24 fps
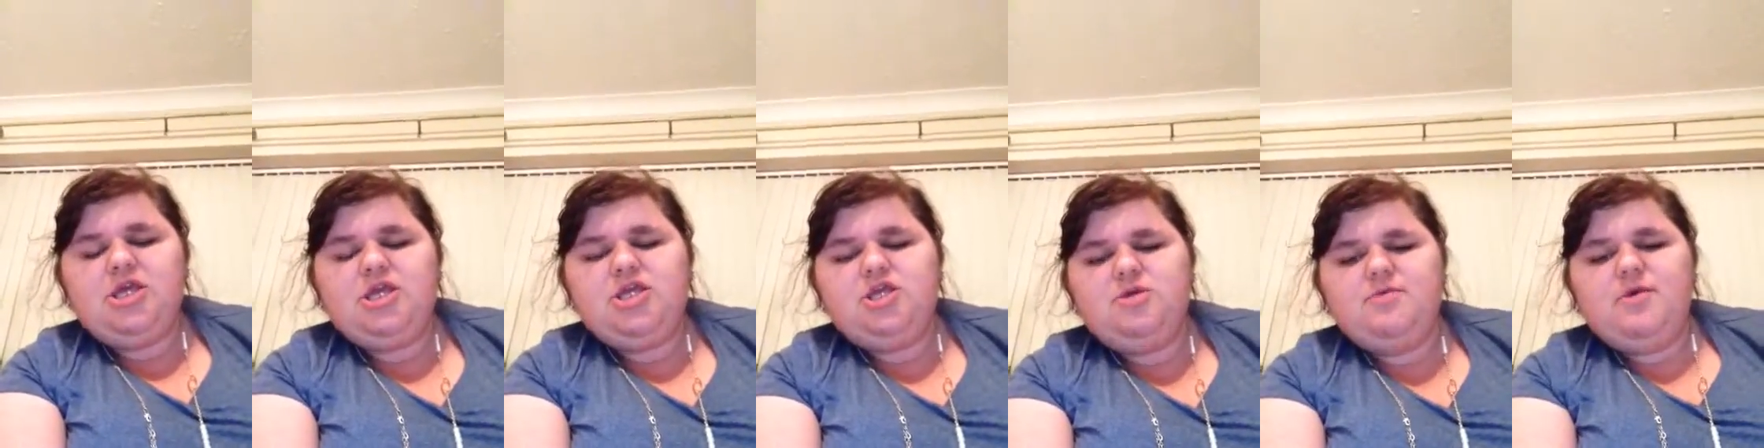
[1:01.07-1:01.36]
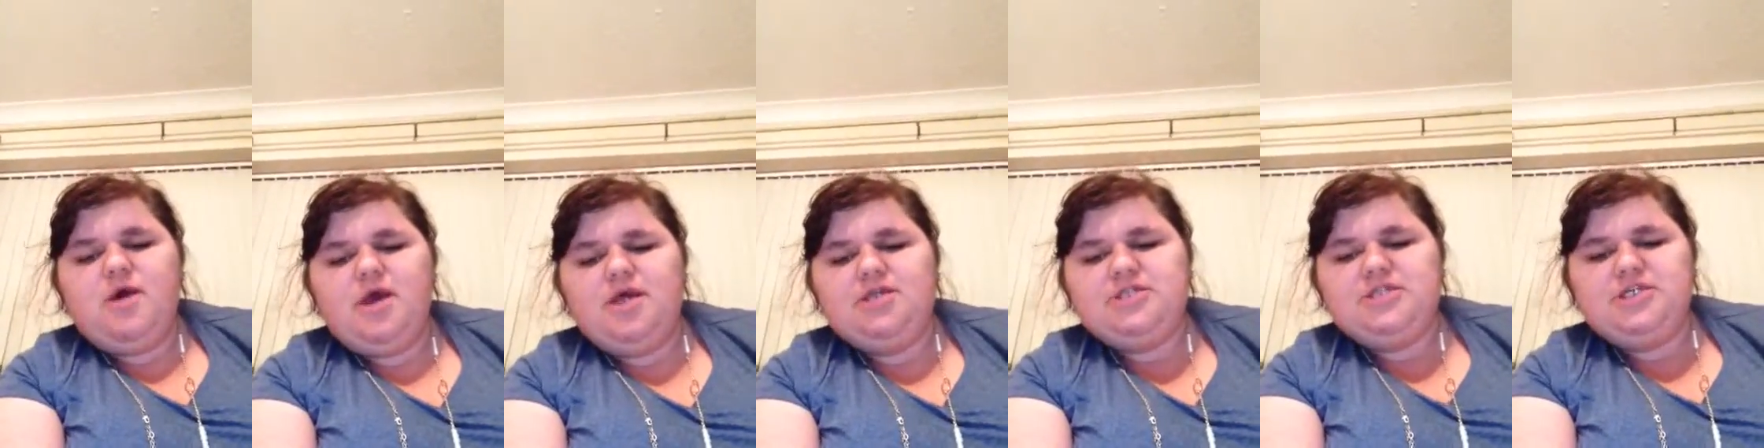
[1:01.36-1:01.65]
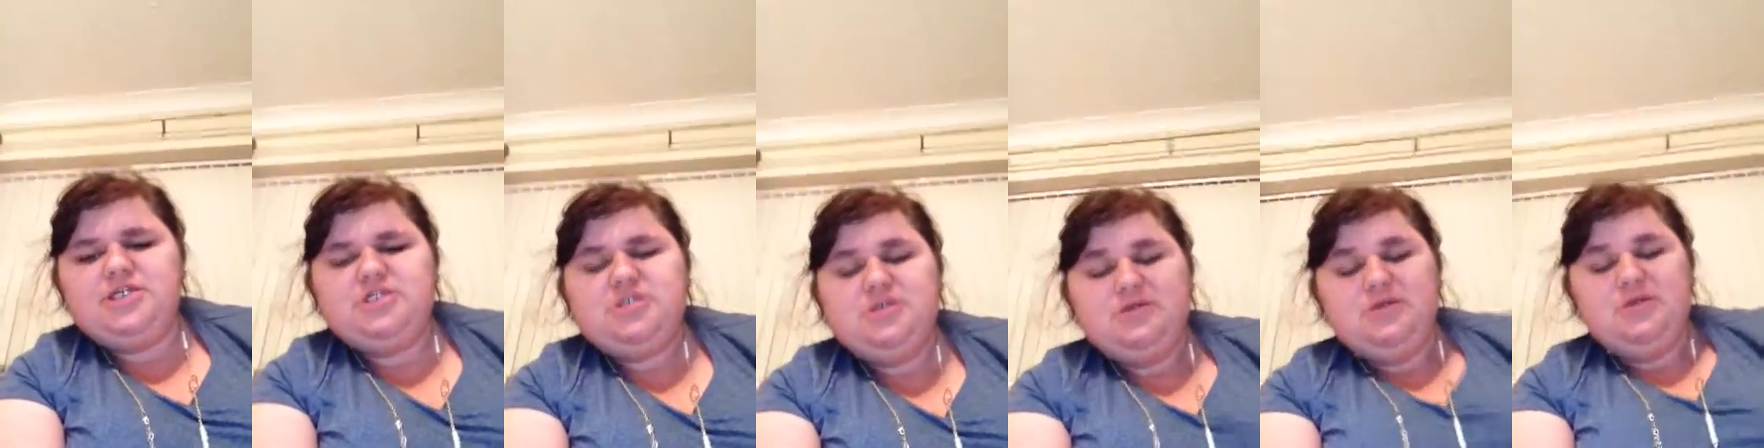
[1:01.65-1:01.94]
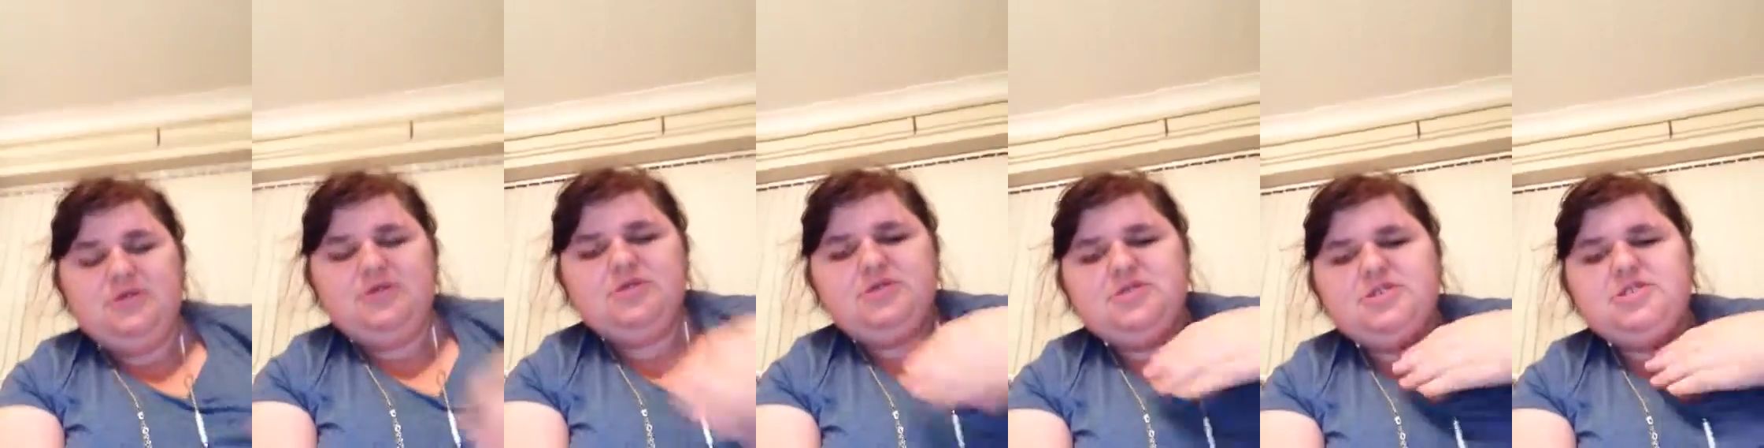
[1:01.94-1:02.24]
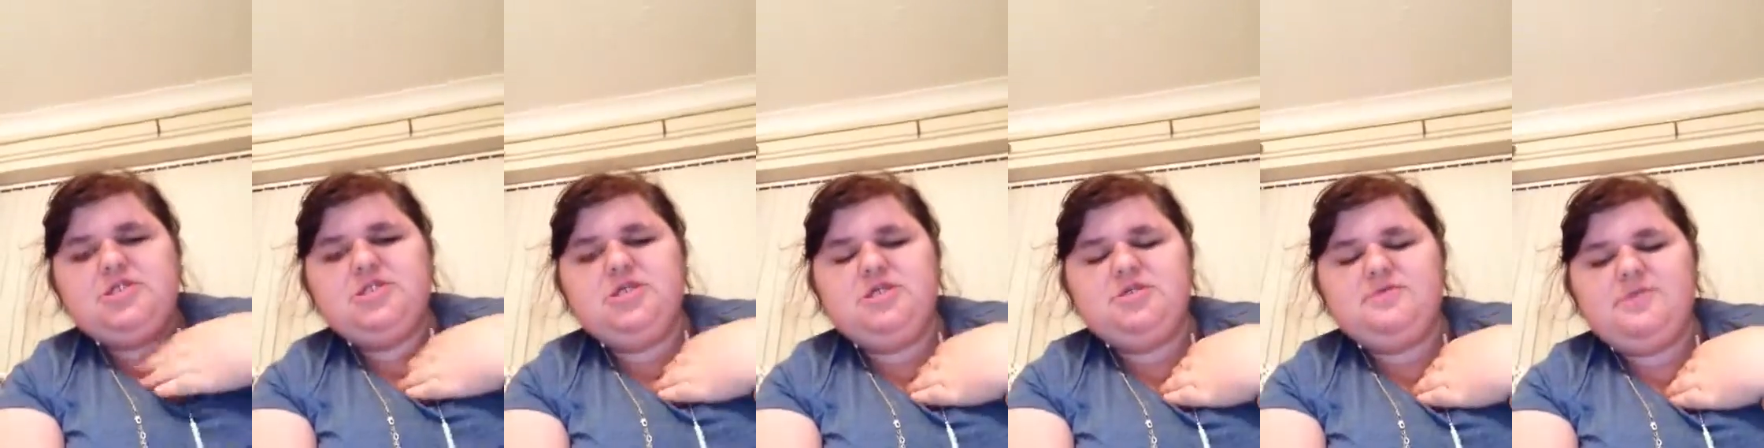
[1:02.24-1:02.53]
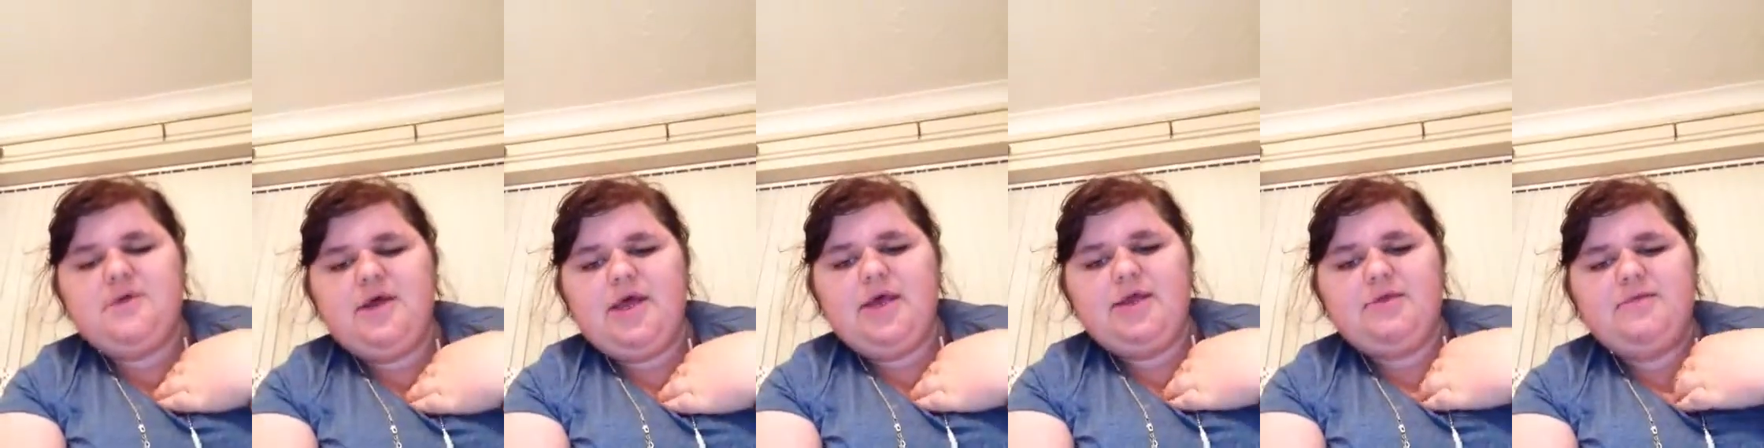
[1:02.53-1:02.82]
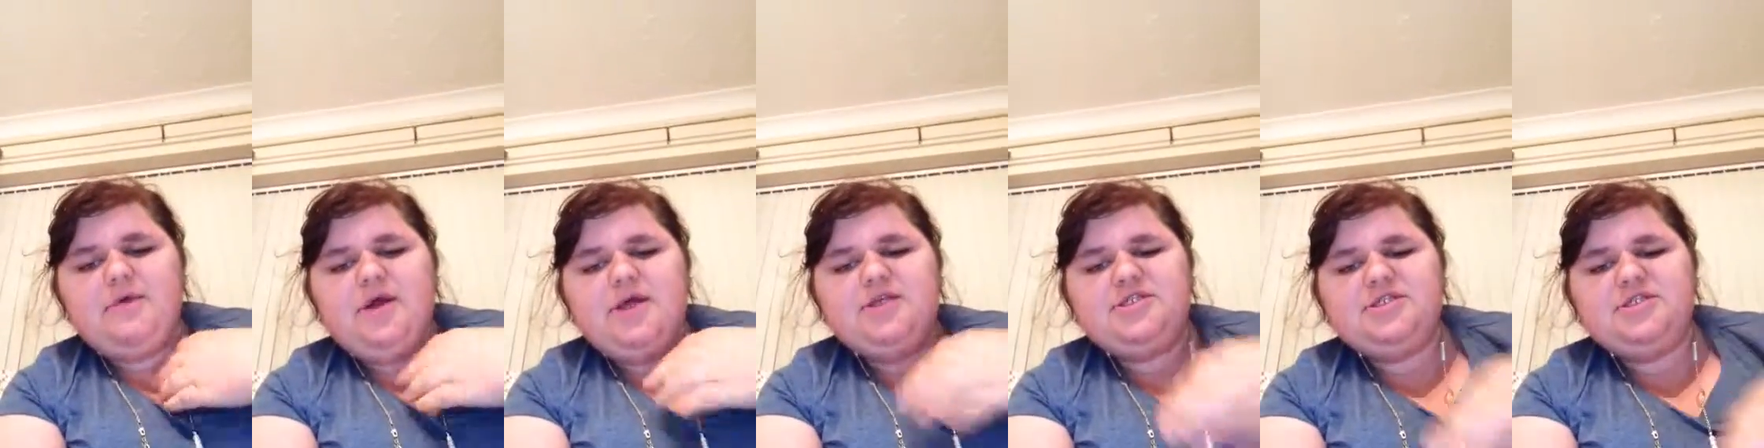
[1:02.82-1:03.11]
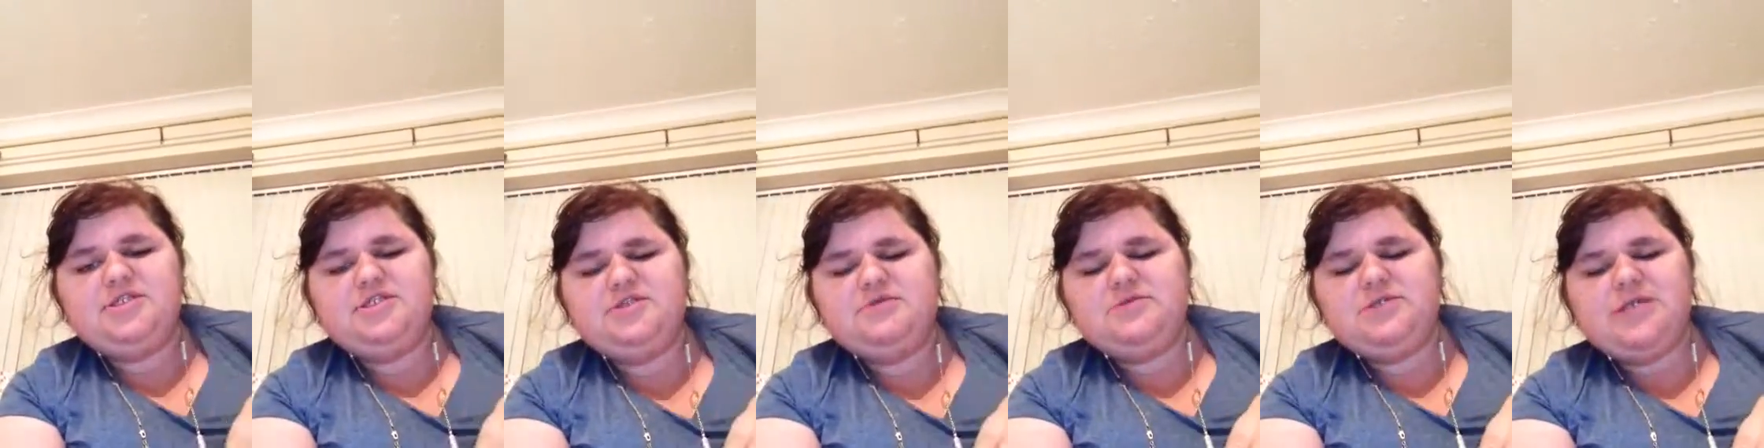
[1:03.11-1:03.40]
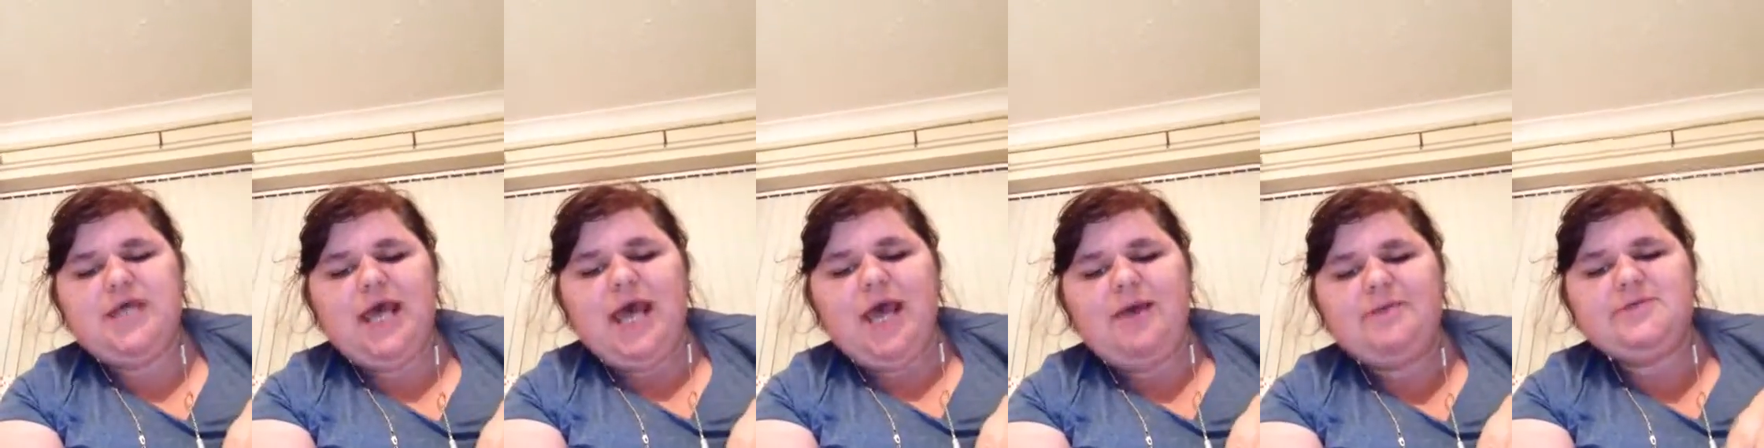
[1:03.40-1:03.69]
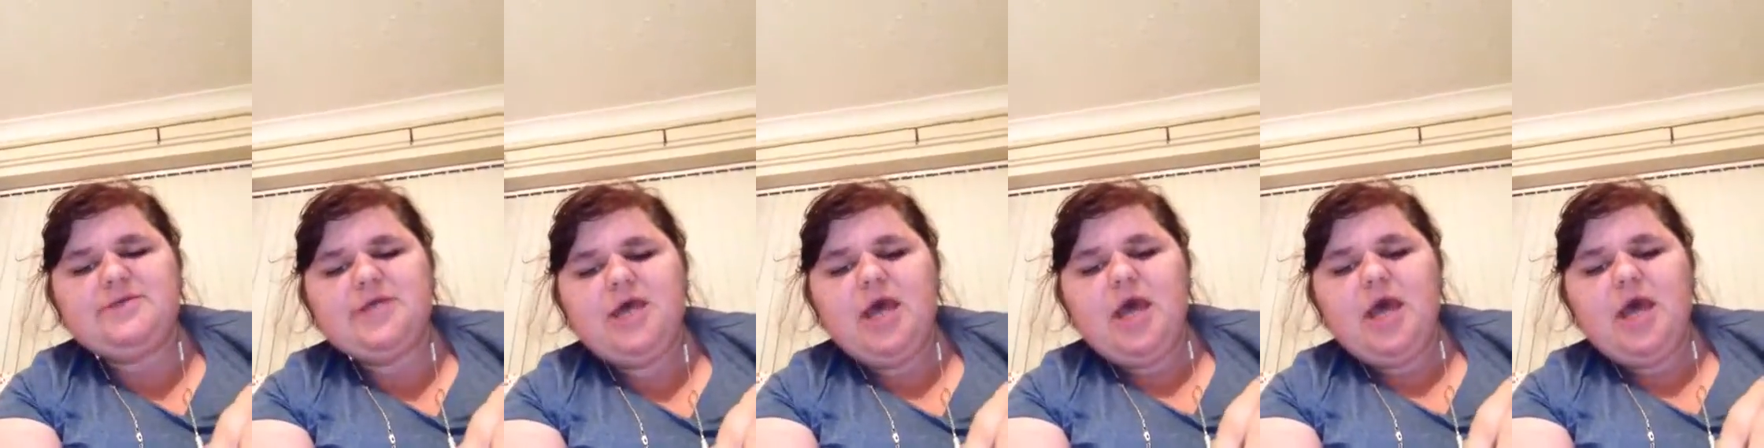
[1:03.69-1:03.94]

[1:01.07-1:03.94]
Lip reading: you might have seen some tips.